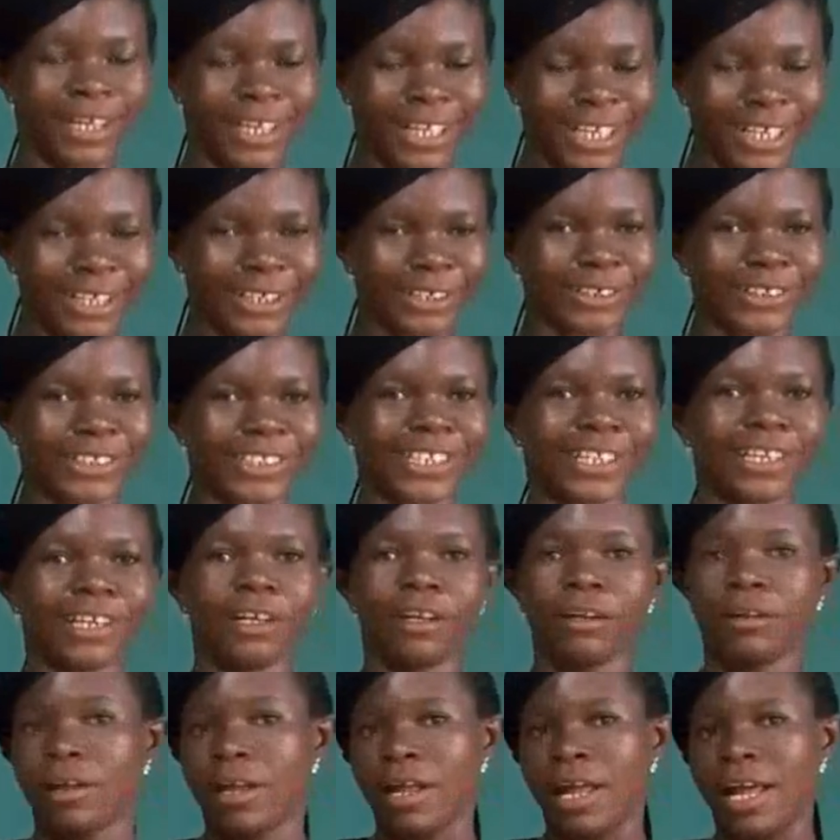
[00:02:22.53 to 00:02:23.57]
Good.
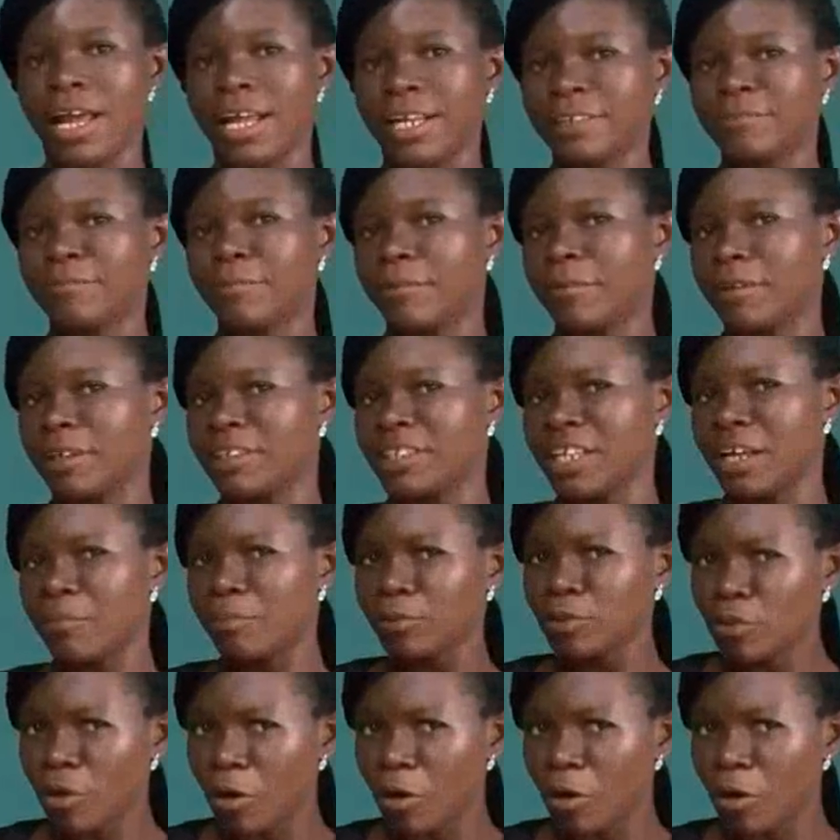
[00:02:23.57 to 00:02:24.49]
And for example,